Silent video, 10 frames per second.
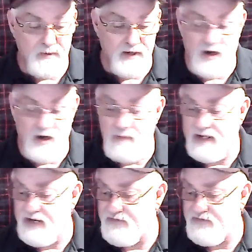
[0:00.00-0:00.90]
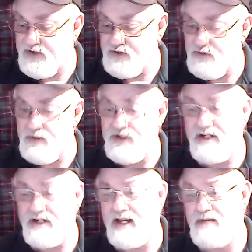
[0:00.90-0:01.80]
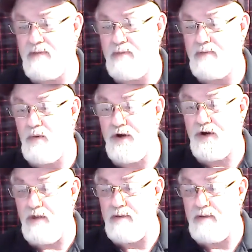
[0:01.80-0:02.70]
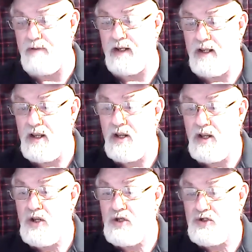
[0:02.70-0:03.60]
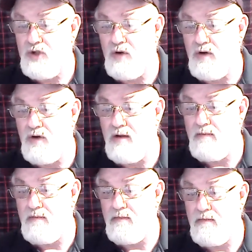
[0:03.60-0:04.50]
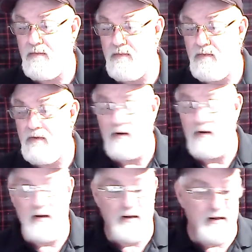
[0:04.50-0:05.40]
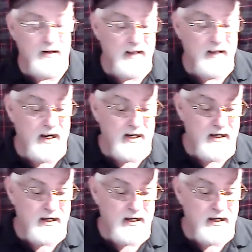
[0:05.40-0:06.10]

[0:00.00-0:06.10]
to complicate things too much in case people want to copy me. So they